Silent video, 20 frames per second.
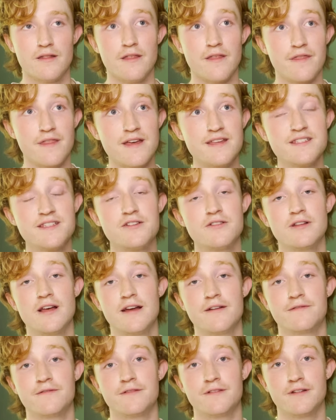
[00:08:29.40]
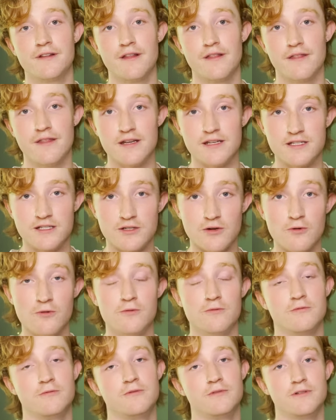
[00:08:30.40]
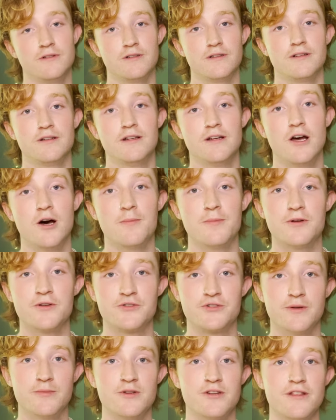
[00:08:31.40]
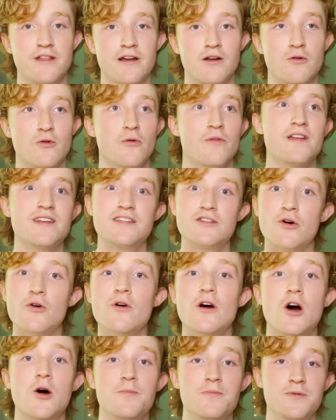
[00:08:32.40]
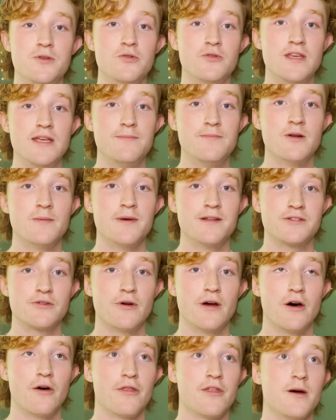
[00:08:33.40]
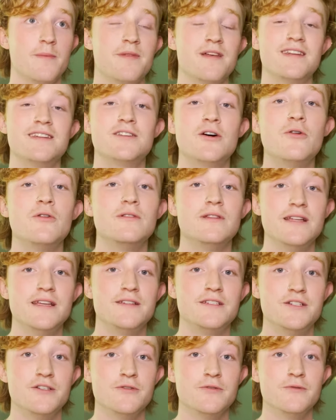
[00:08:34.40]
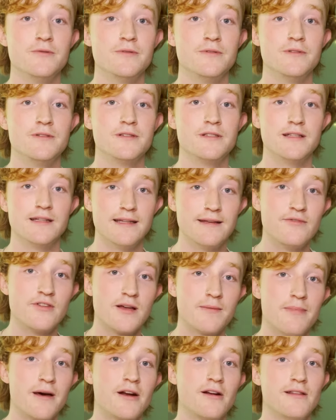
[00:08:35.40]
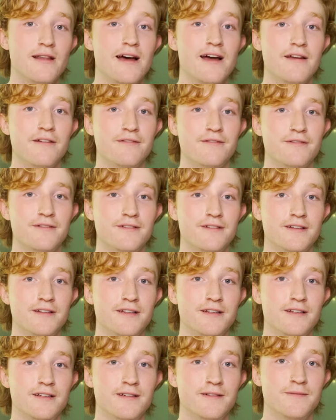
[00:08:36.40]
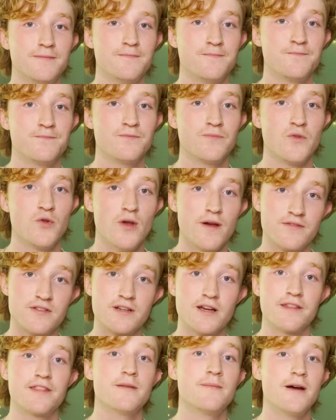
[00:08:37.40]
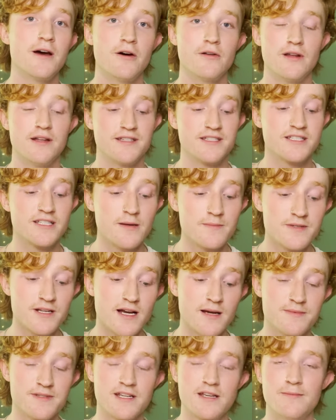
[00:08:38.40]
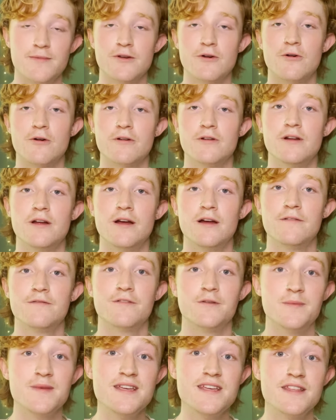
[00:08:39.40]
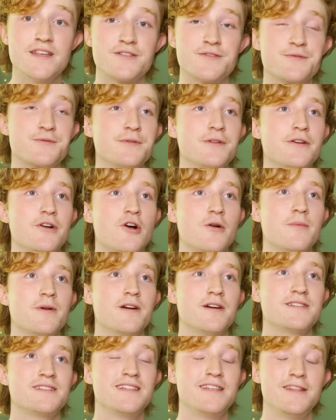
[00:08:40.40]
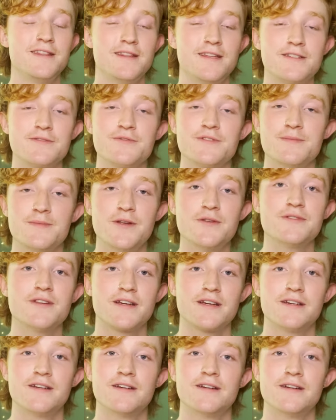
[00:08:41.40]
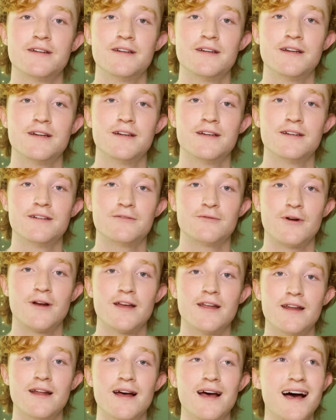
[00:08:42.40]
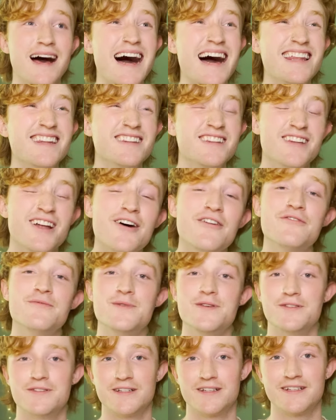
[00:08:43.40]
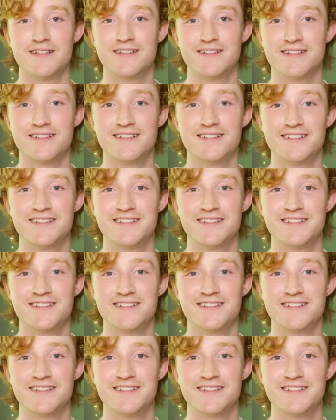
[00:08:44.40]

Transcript: The things in your life that don't help contribute to that goal, that don't help you keep your mental health up, that don't lead you to living a better life, you have to cut them out. And sometimes it can be hard. For me, this was really hard because this was music, right? I love music,